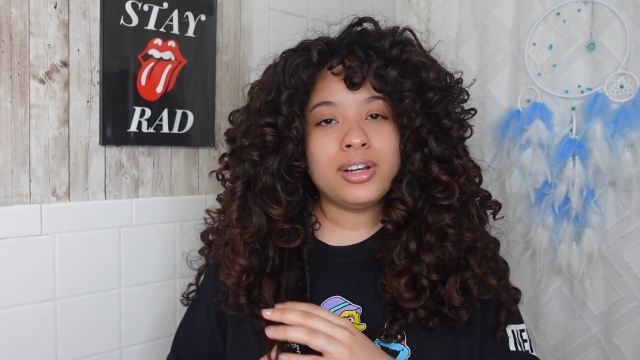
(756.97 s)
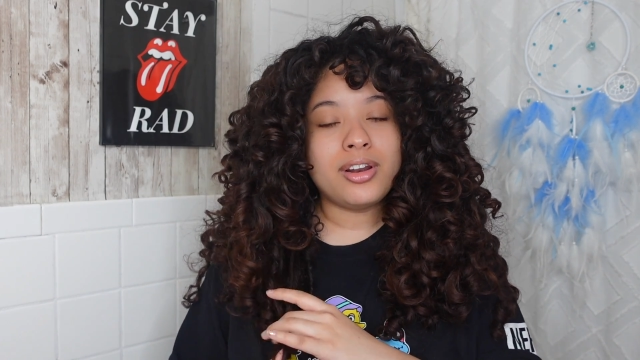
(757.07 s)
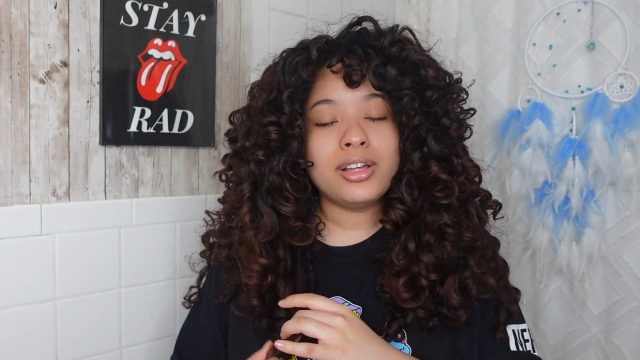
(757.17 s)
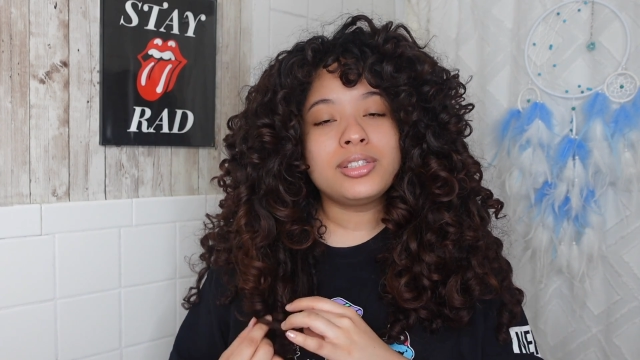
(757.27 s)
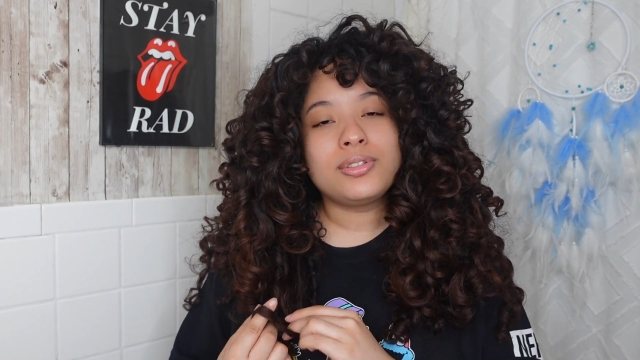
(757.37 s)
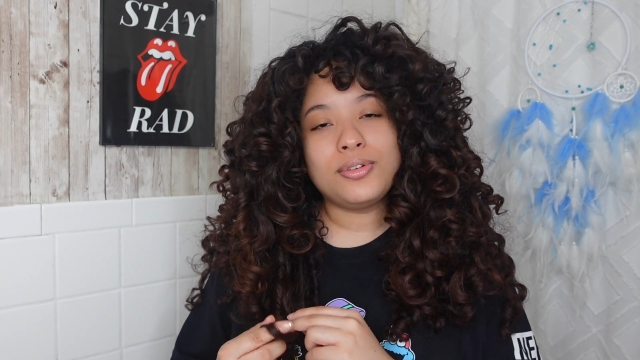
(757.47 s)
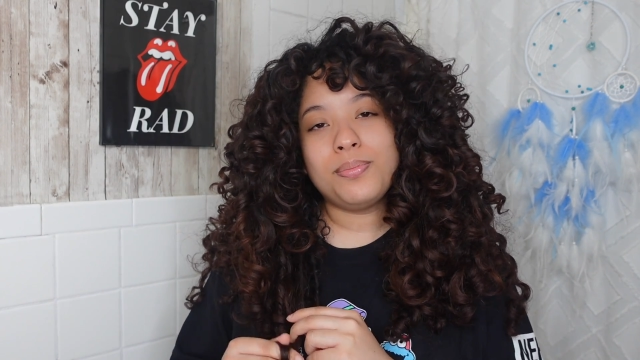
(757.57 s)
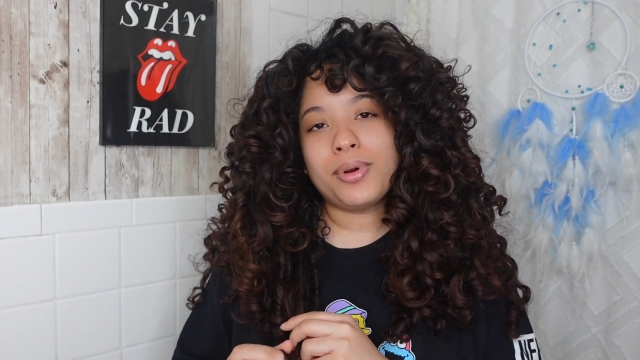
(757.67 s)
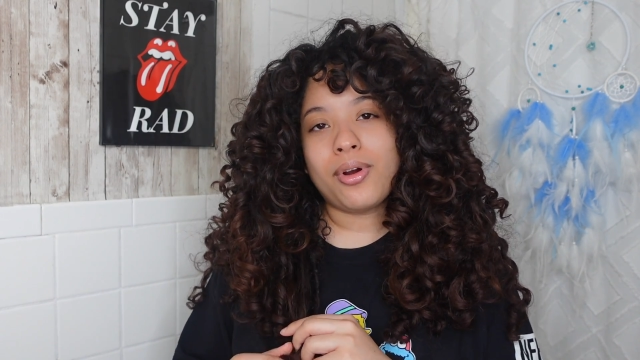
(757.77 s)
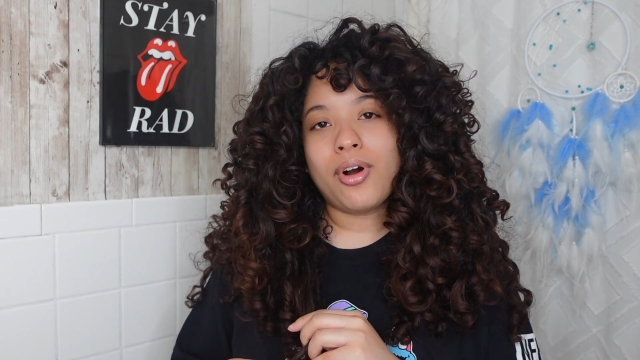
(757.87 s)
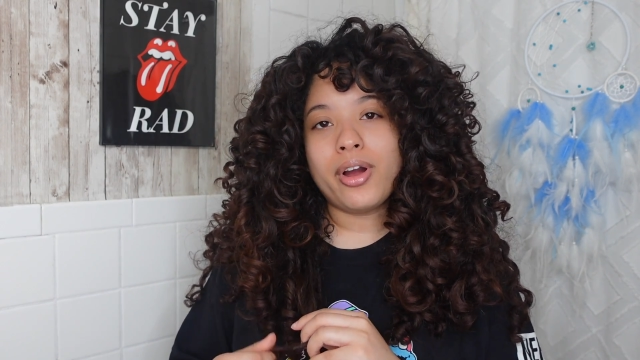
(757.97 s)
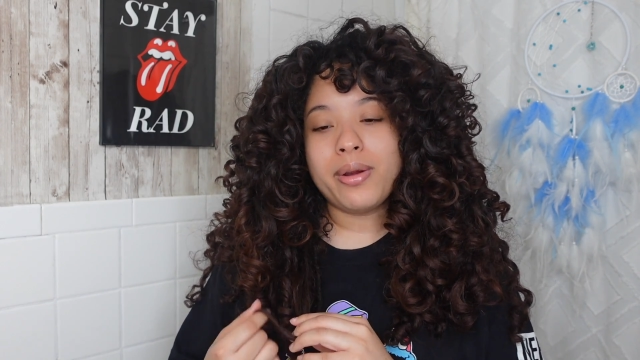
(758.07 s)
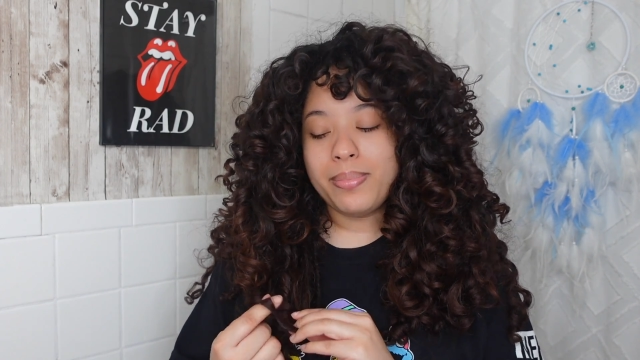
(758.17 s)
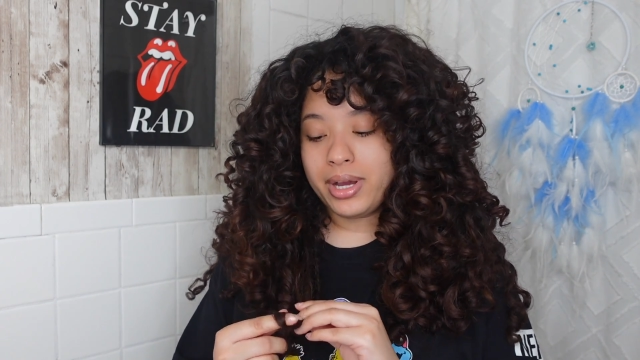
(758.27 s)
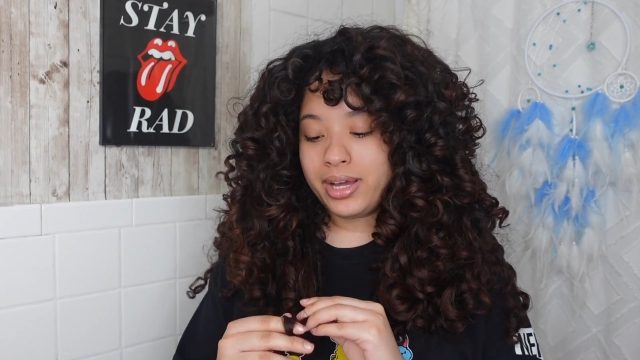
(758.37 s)
not super
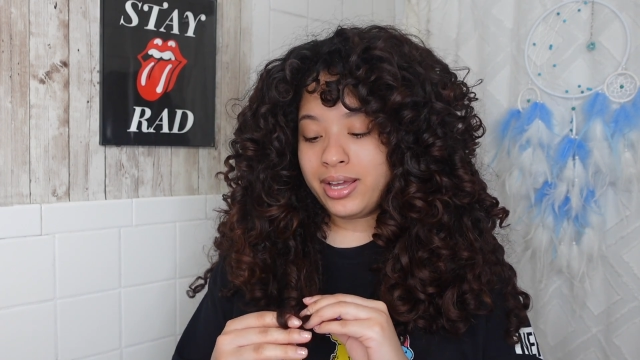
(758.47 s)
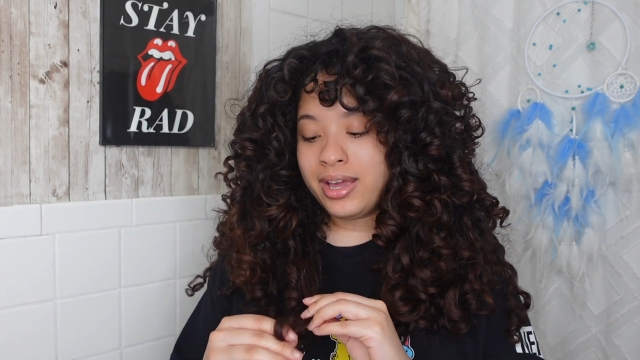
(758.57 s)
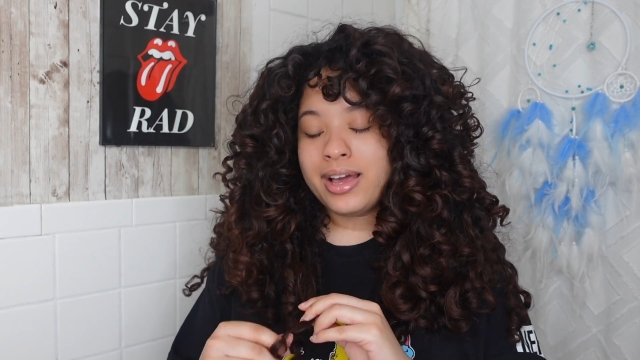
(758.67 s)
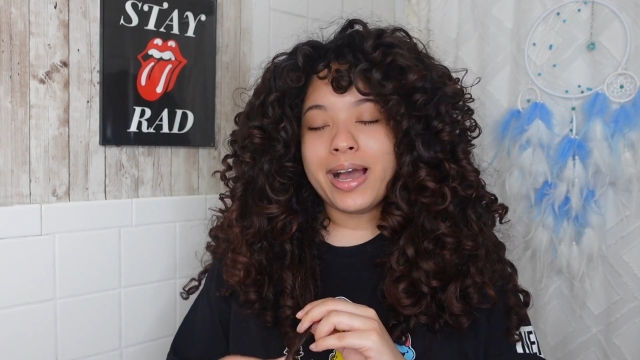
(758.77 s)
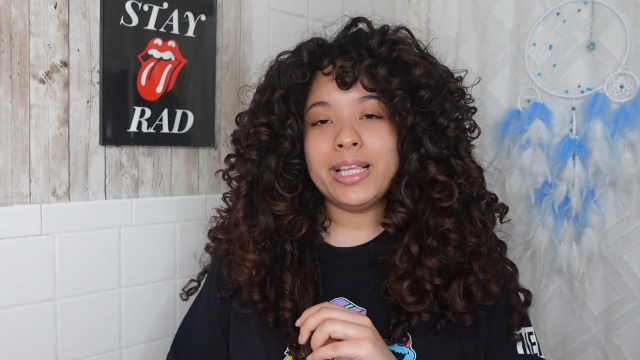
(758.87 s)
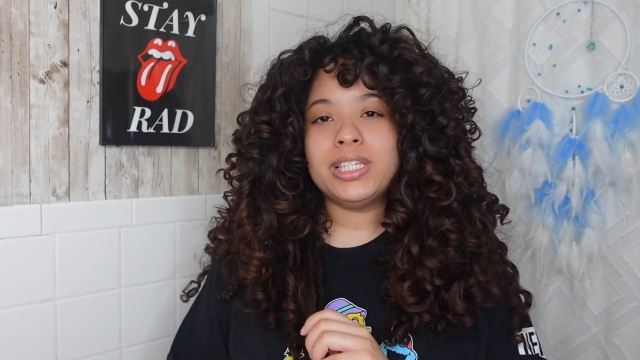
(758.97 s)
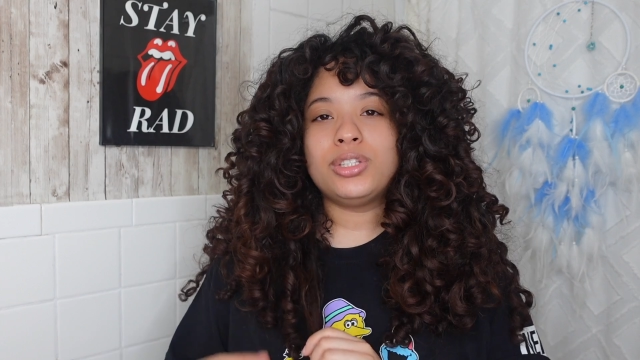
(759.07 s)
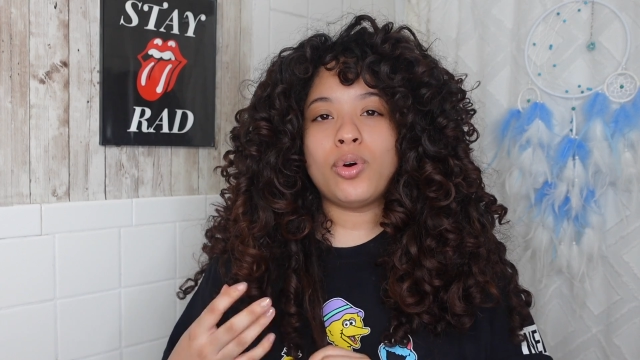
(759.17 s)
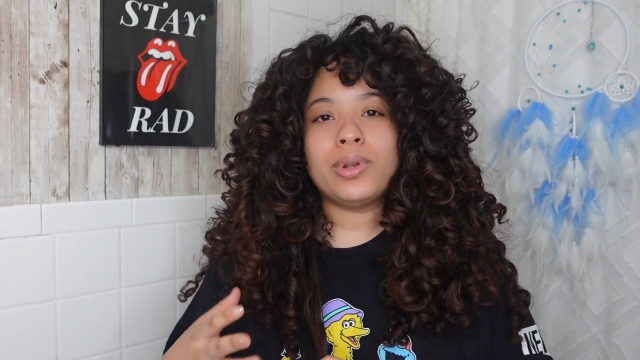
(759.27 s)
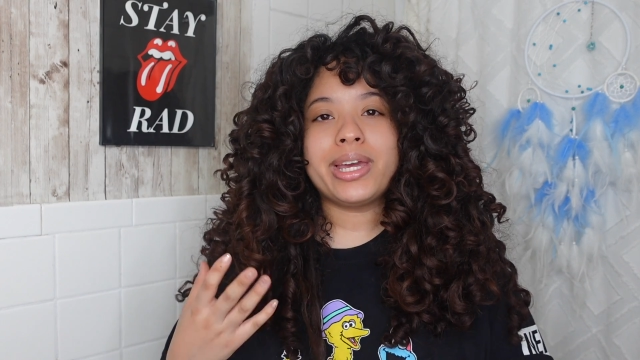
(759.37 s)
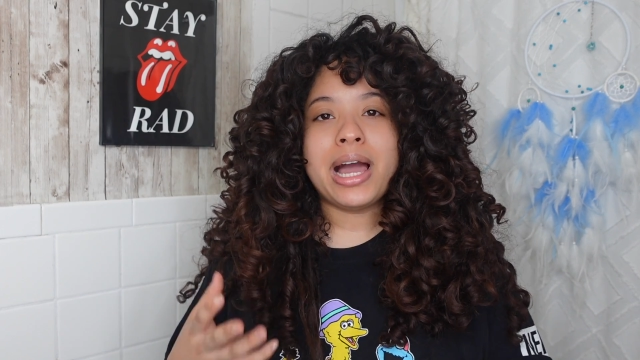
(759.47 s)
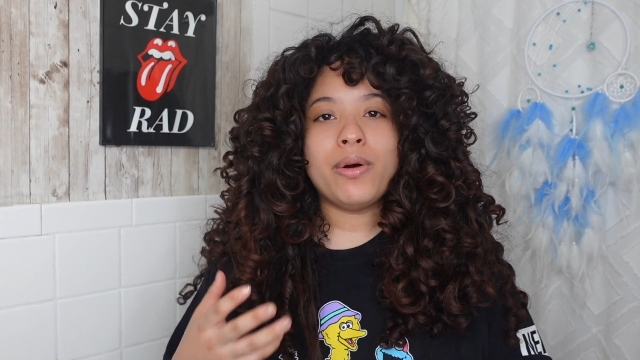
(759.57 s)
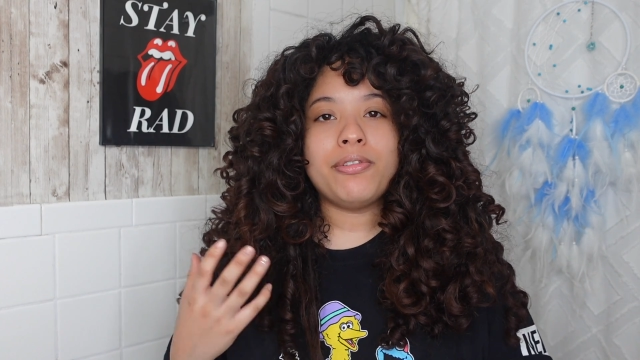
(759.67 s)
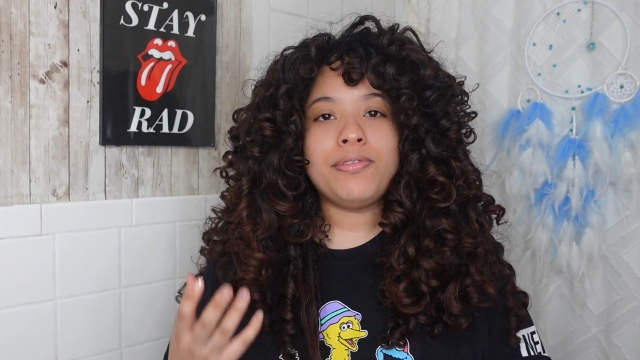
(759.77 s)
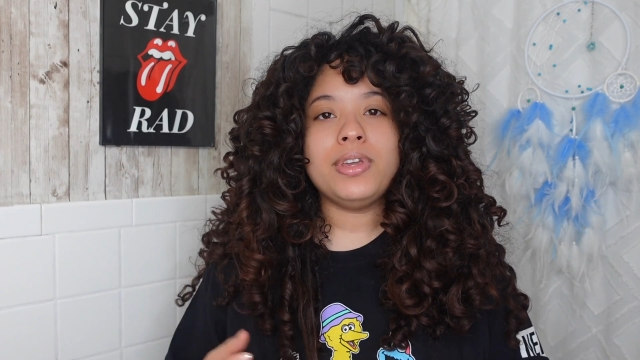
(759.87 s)
hard, but I just don't like how
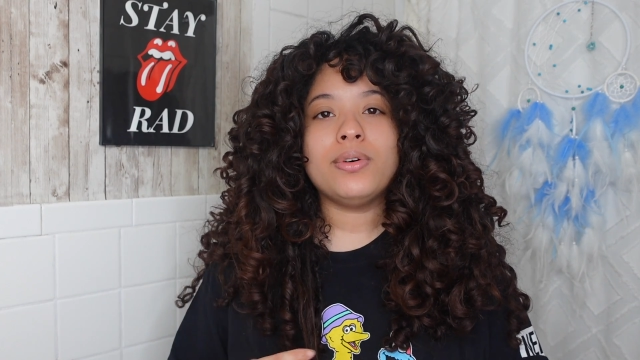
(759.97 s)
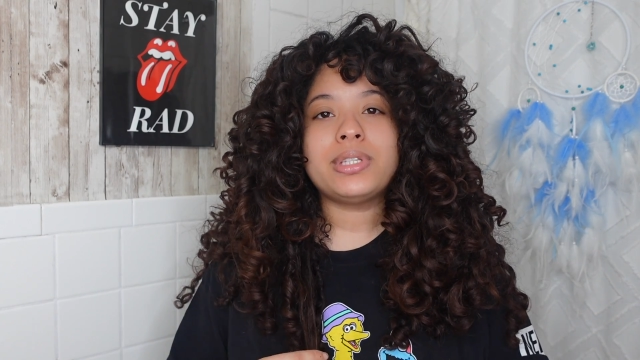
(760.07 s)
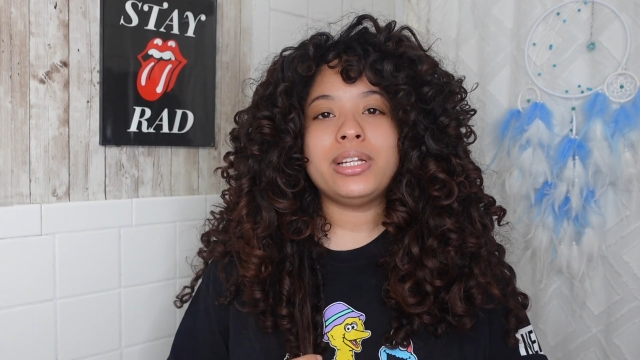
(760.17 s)
it feels.